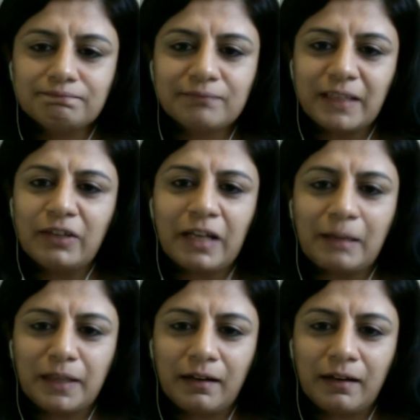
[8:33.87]
given
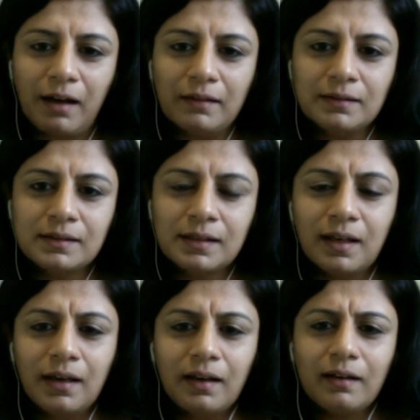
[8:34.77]
up their guns.
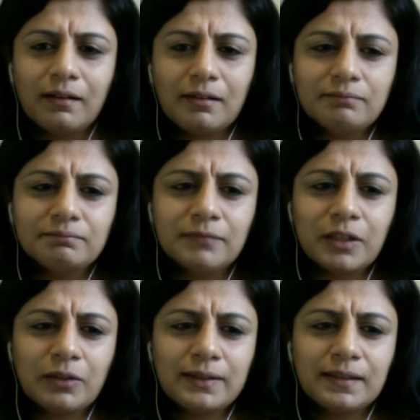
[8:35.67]

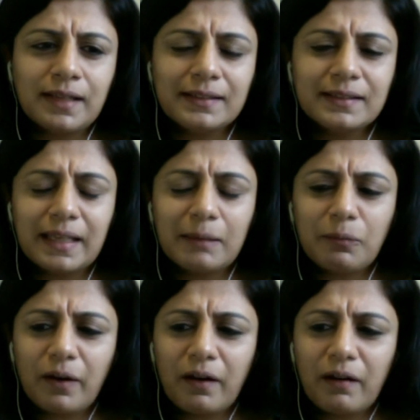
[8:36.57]
It's a landscape
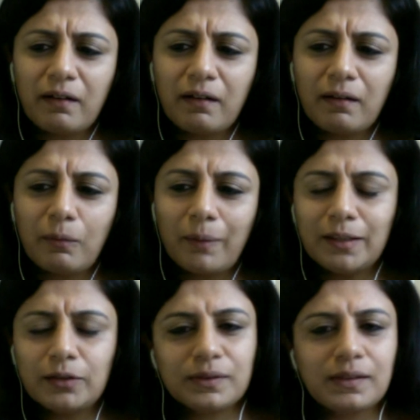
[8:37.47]
where whether
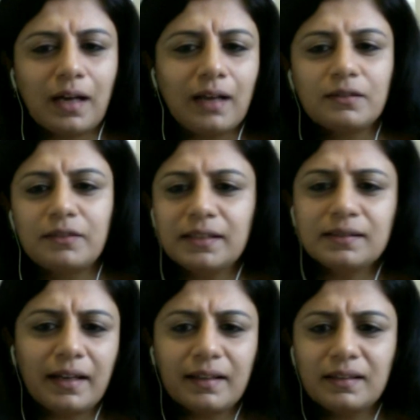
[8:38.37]
those guns are
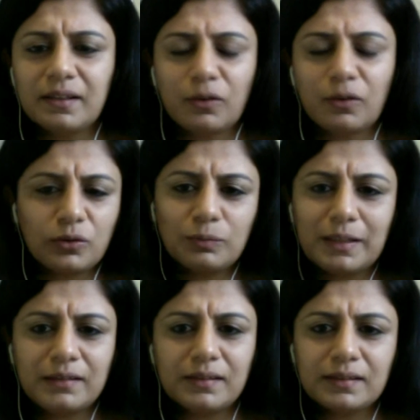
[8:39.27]
recycled or those
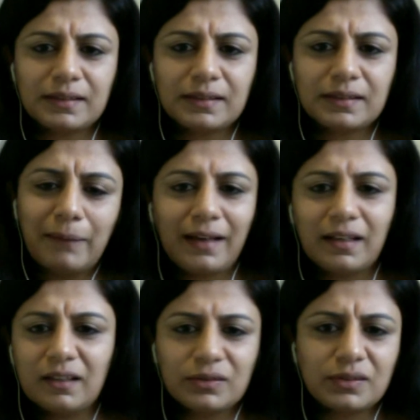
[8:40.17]
militants come back
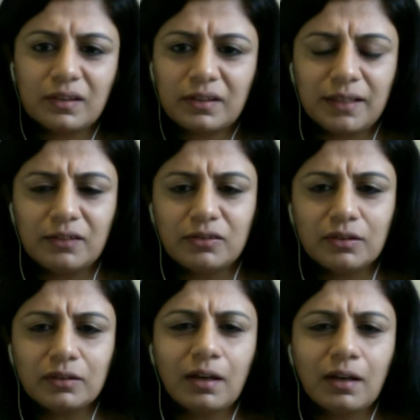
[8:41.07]
into
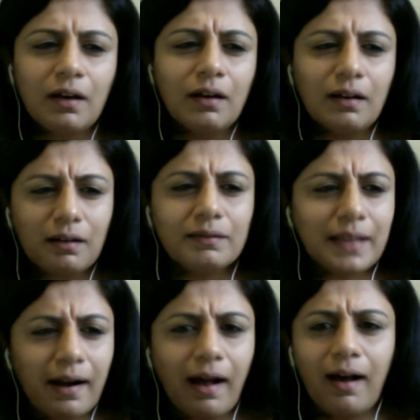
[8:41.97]
circulation,
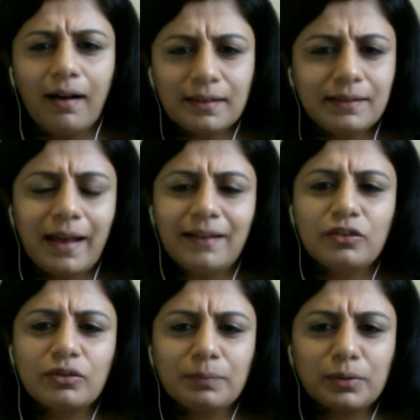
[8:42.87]
there aren't
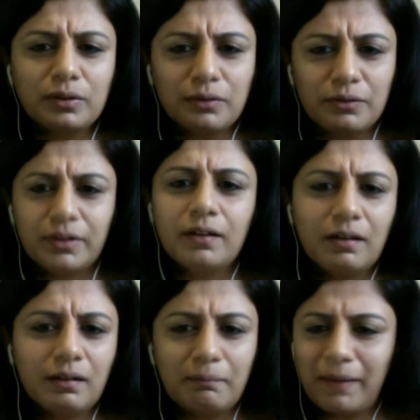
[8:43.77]
tangible,
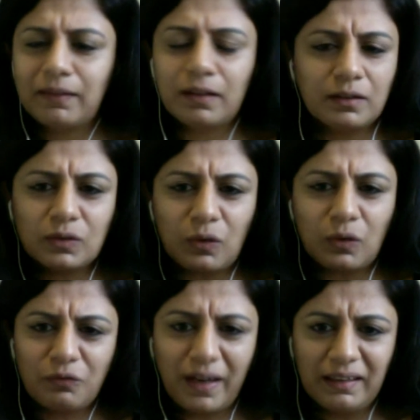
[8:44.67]
real methods of
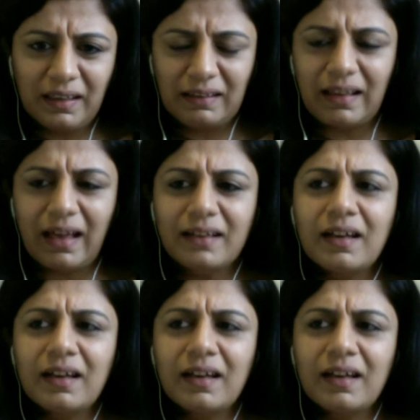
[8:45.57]
finding that.